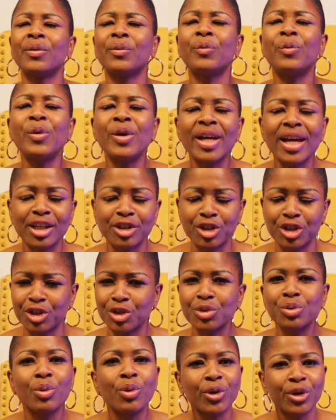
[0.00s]

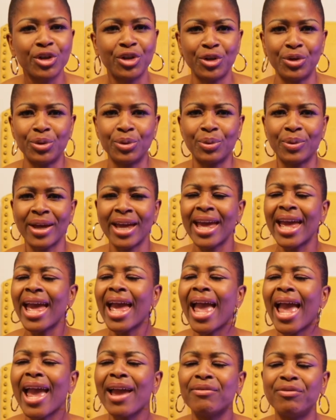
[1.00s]
reassure you
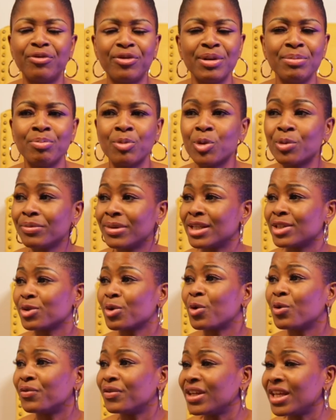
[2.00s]
every moment
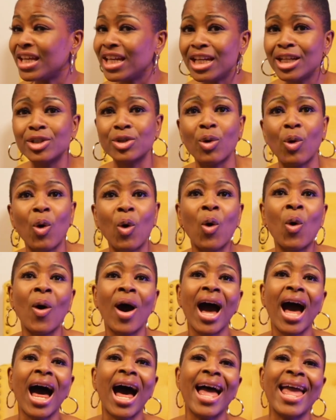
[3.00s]
of his or
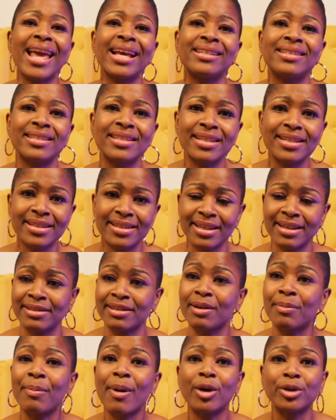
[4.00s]
her existence
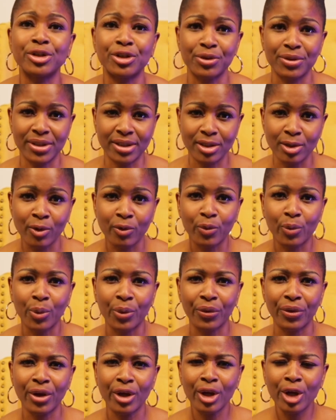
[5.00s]
about your
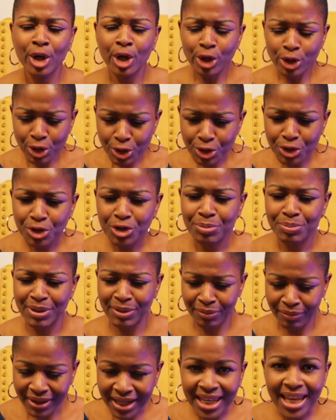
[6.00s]
self-worth. You should be
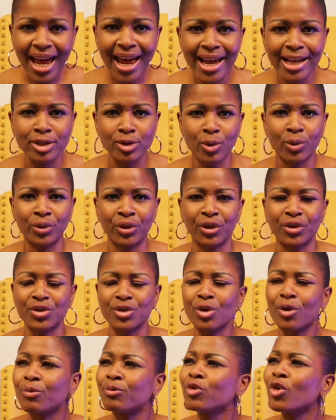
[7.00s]
reliant on
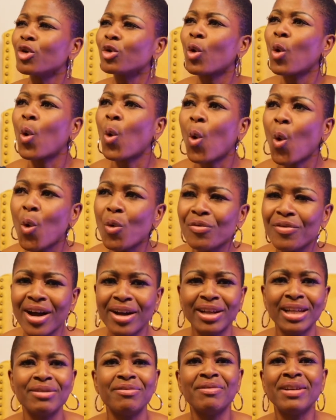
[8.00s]
yourself, not
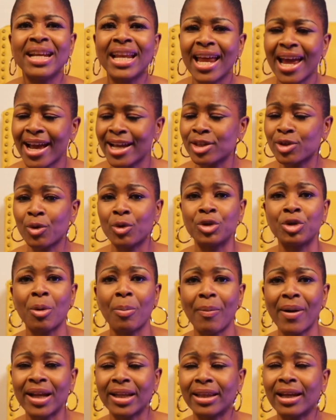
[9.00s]
overly reliant on your
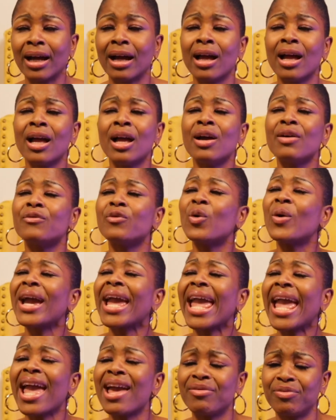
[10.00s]
partner for
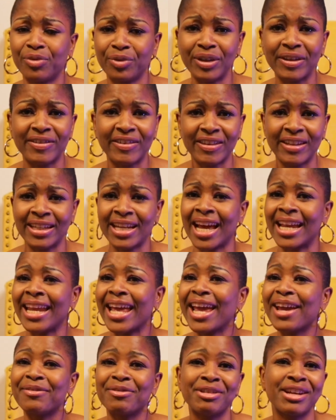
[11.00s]
everything and
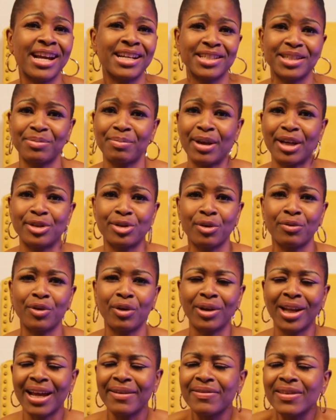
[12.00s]
every aspect of your
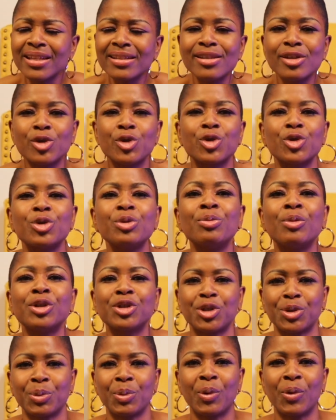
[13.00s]
life. This is too
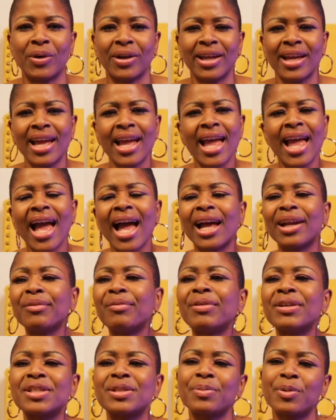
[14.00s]
much work and
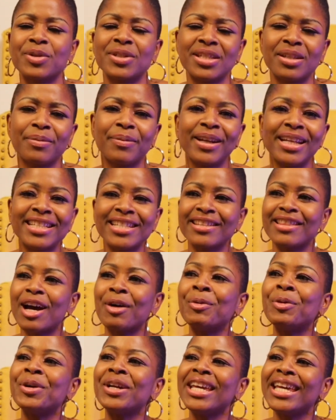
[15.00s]
responsibility that
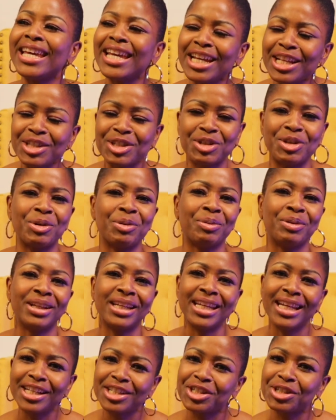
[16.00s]
will eat your
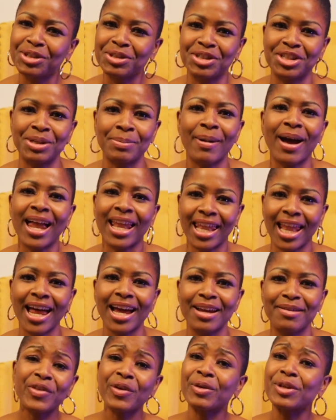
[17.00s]
relationship
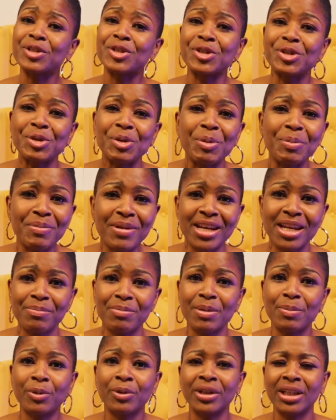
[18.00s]
alive. There are so many
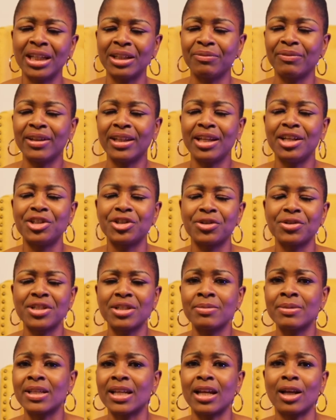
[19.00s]
people in
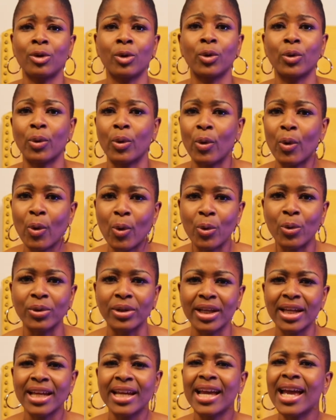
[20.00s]
relationships that are not whole,
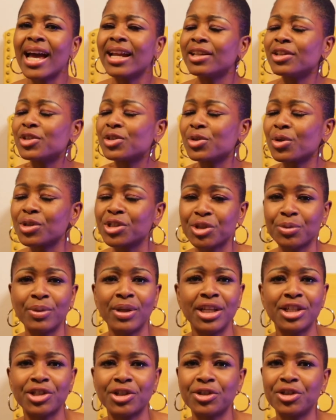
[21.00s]
and in such
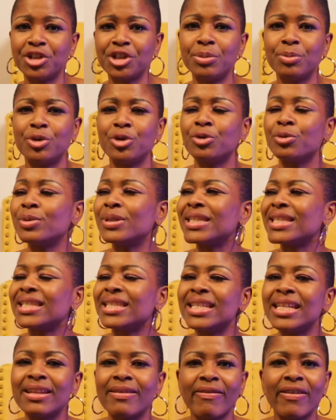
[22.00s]
relationship you will
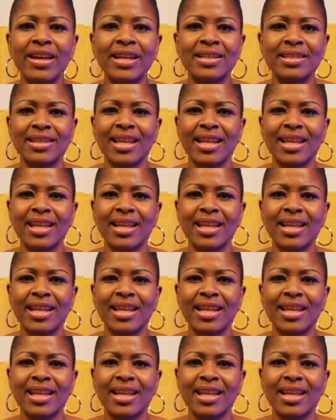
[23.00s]
see things